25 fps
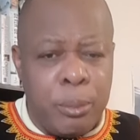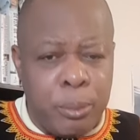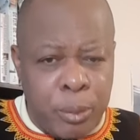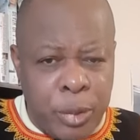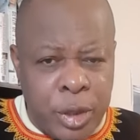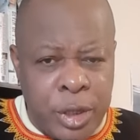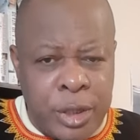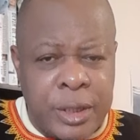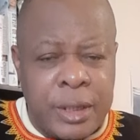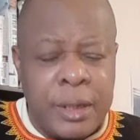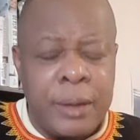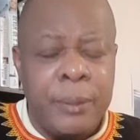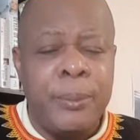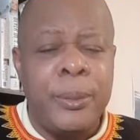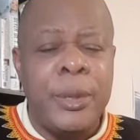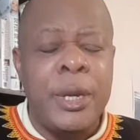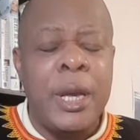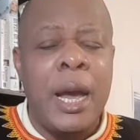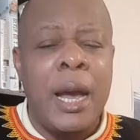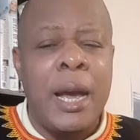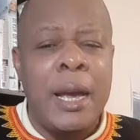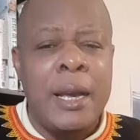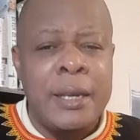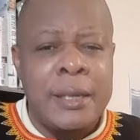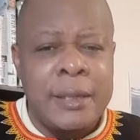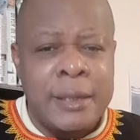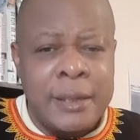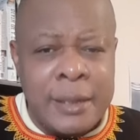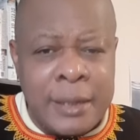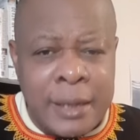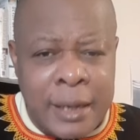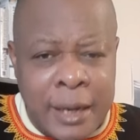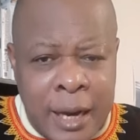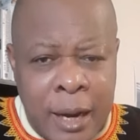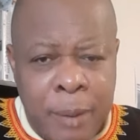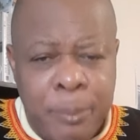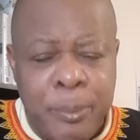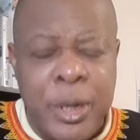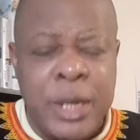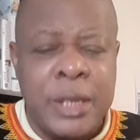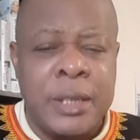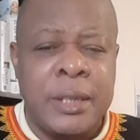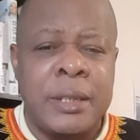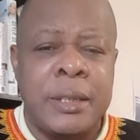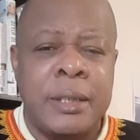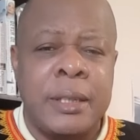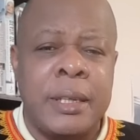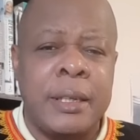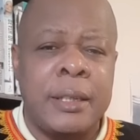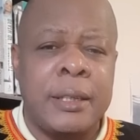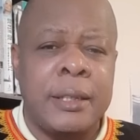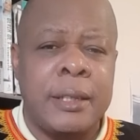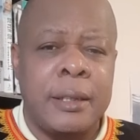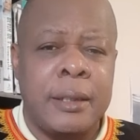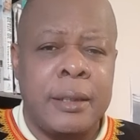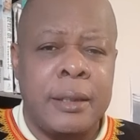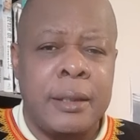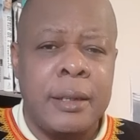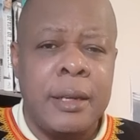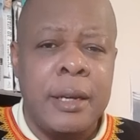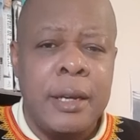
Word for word: Mr. Biya is incapacitated.